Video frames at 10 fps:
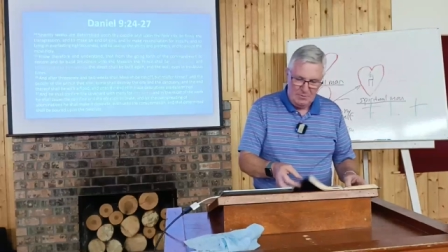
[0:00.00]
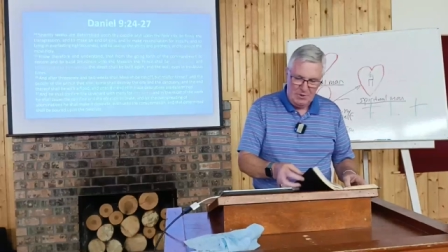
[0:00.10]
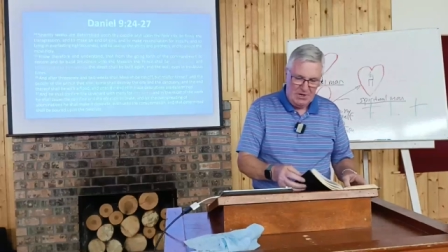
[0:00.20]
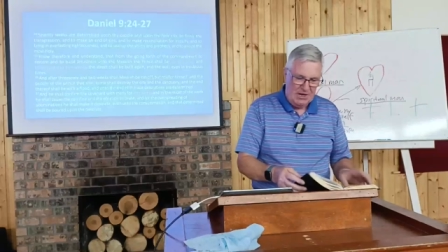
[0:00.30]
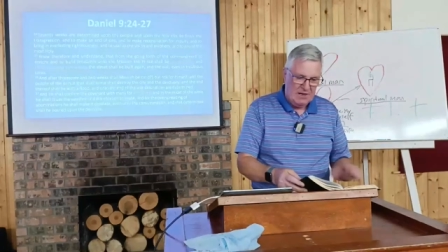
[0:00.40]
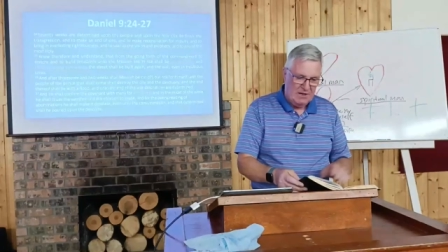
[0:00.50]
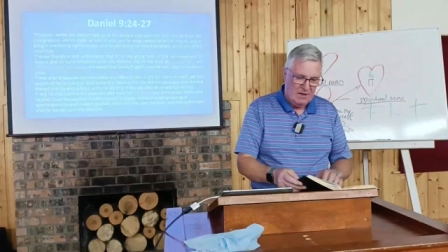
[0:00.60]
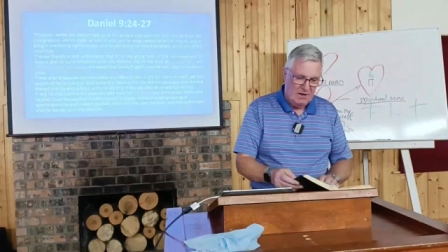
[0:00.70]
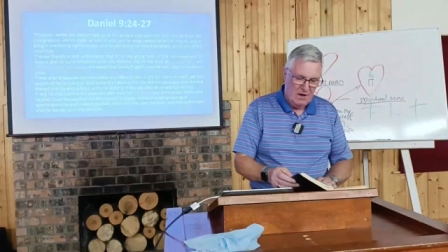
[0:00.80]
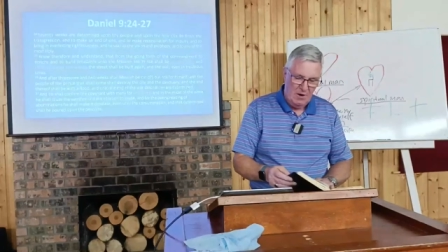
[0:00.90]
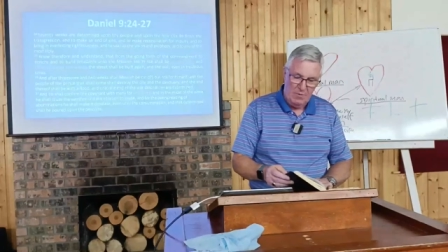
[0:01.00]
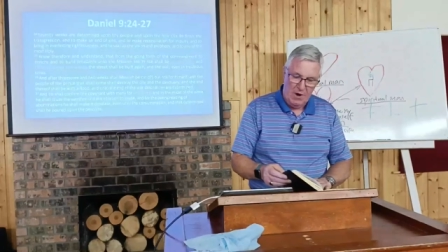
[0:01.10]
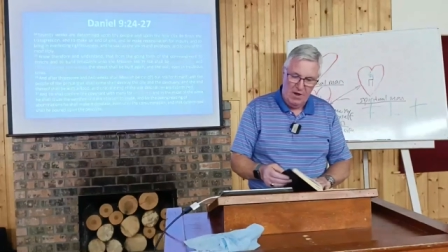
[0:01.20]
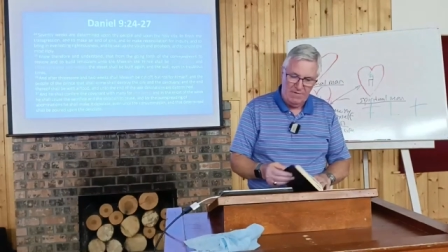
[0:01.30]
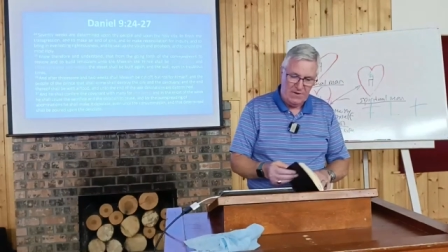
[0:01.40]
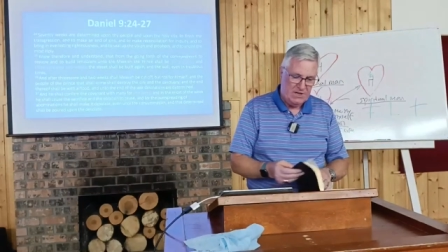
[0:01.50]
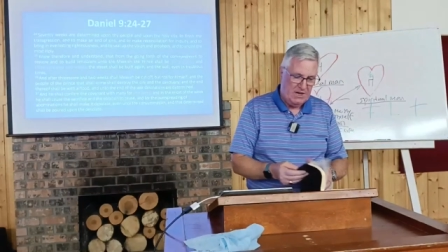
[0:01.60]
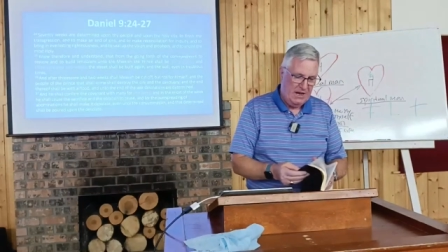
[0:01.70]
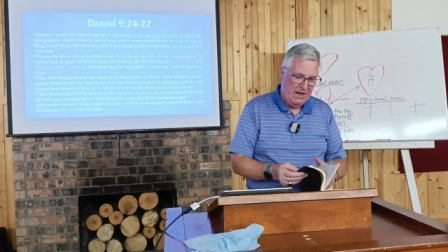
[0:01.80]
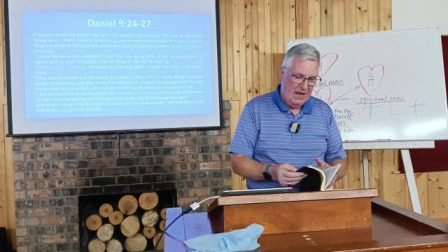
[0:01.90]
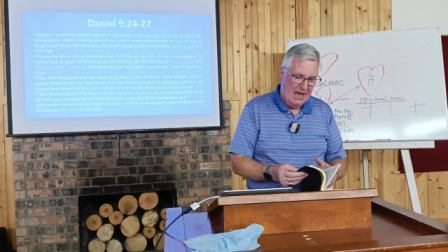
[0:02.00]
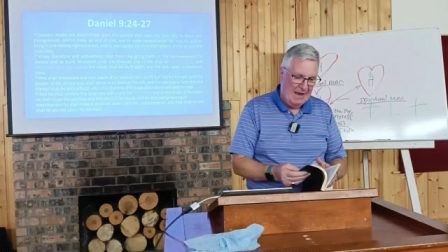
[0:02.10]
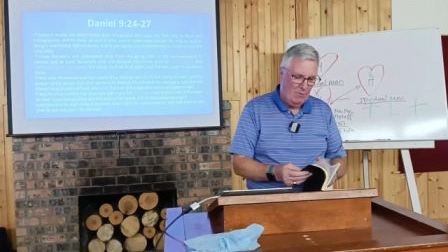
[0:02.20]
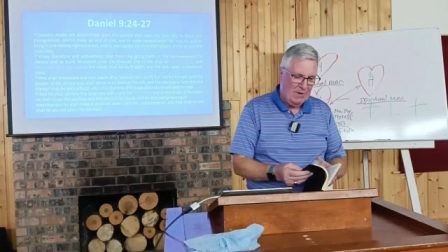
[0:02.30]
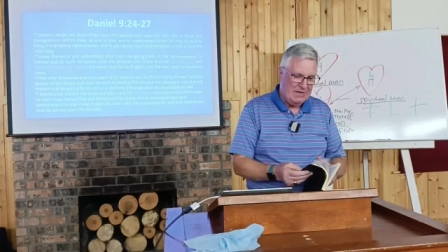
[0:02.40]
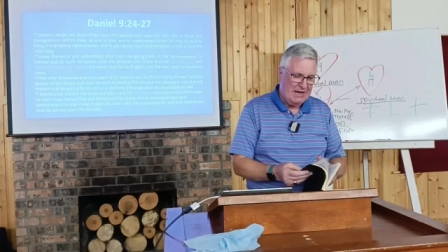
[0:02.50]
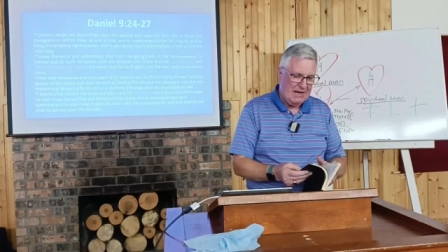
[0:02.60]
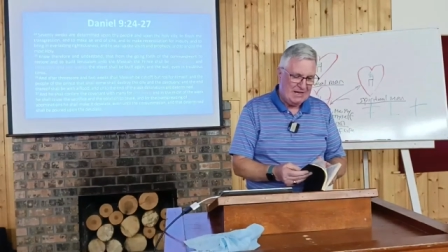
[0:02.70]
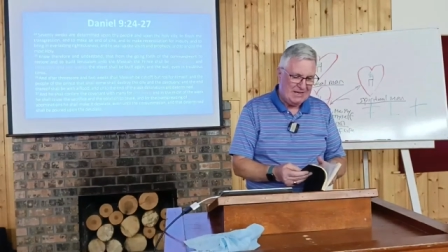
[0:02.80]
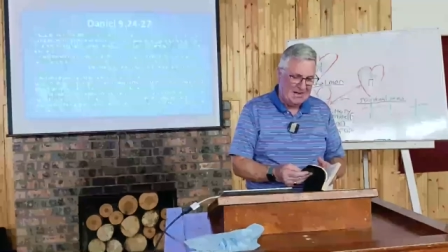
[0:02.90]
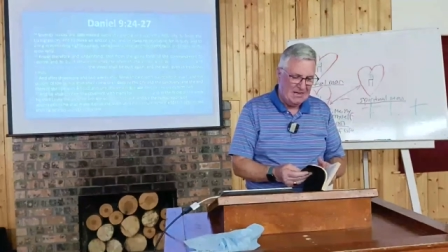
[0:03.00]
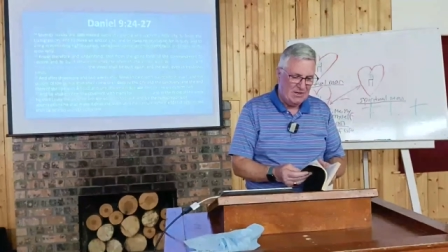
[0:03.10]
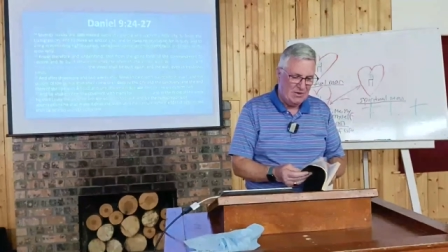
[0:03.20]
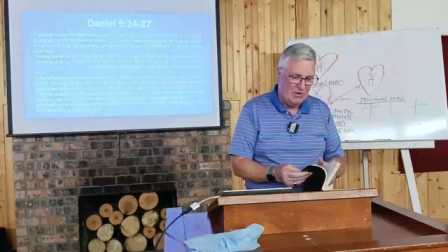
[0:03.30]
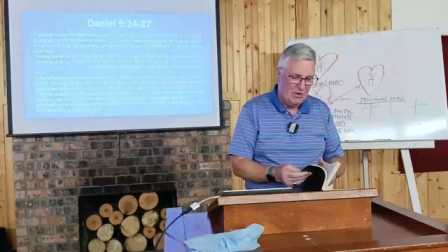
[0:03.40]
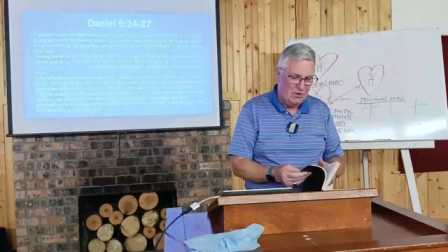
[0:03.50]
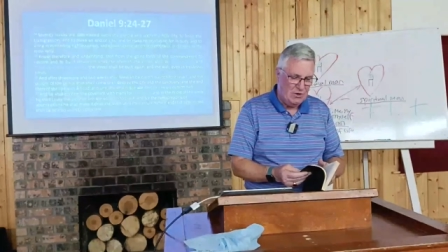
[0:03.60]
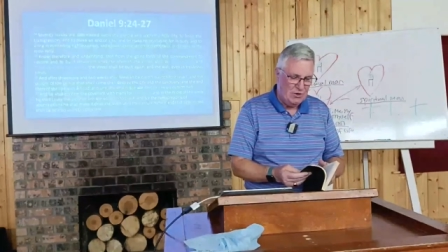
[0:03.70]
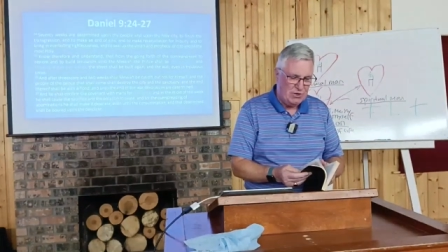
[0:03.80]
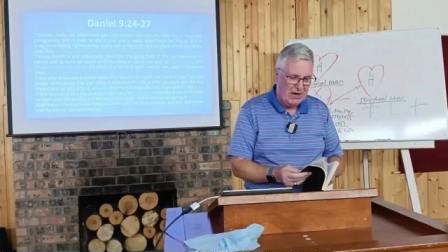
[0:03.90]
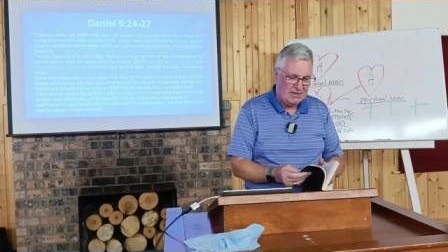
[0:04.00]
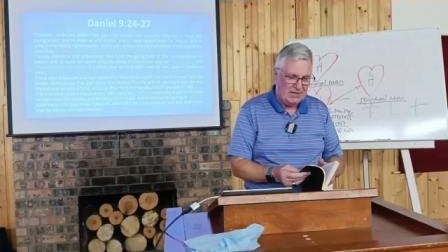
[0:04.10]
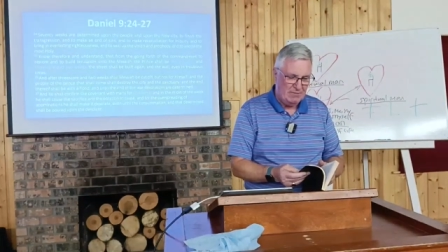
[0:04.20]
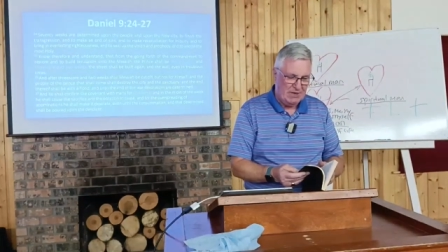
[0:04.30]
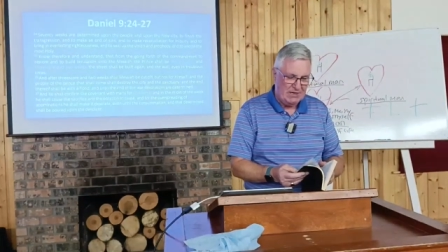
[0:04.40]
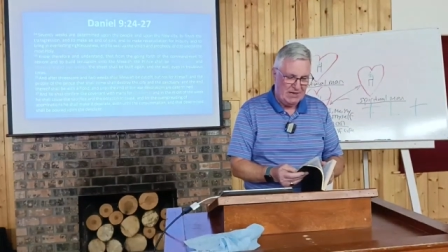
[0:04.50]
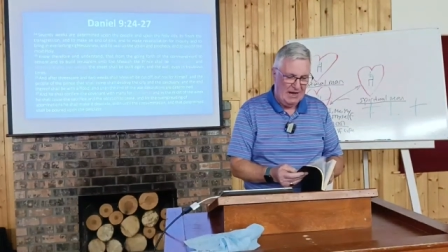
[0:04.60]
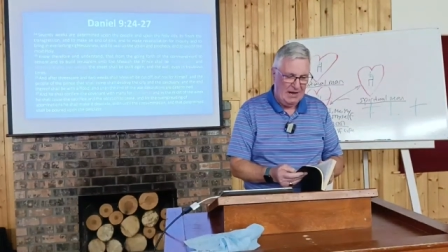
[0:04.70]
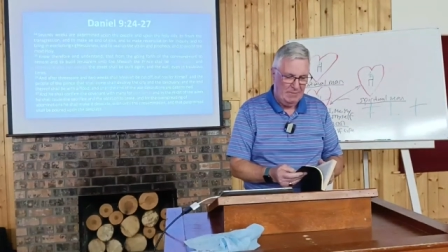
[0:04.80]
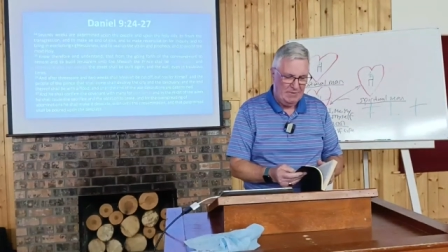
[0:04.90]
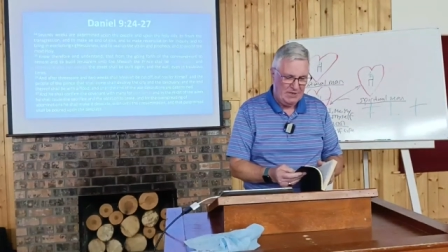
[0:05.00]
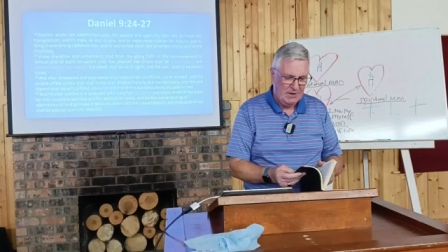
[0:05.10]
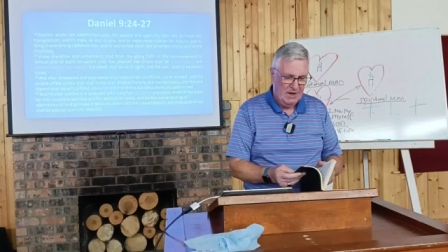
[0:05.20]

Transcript: this particular prophecy uh, will take us into New Testament times.